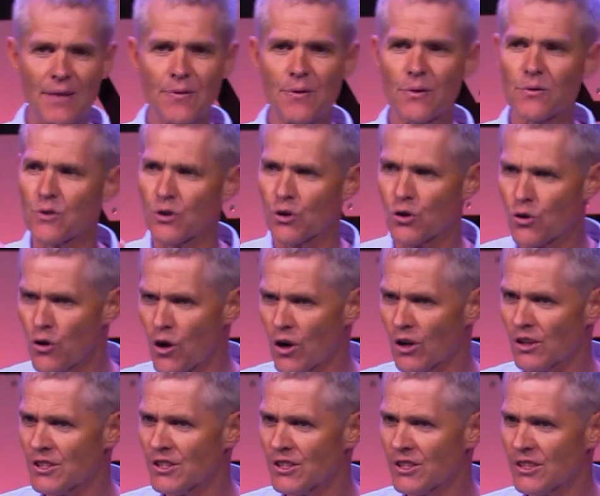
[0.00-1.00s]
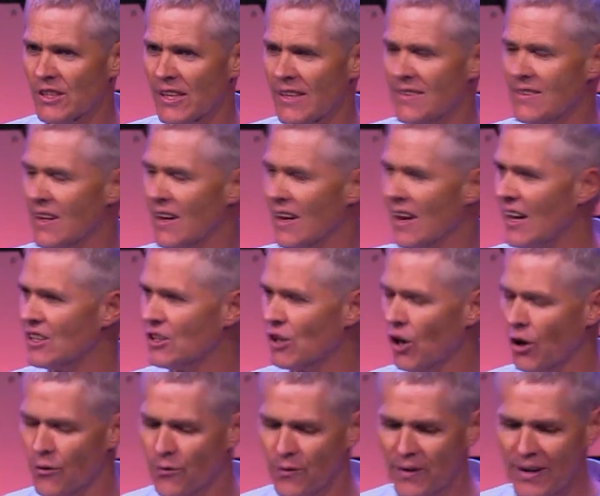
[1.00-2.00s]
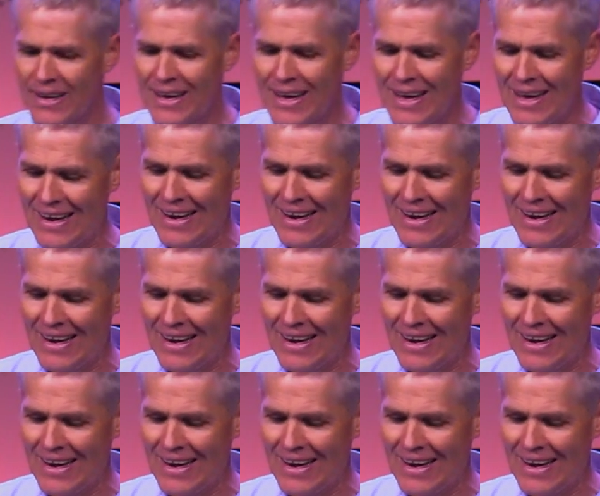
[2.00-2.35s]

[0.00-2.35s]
death on the cross in the light of a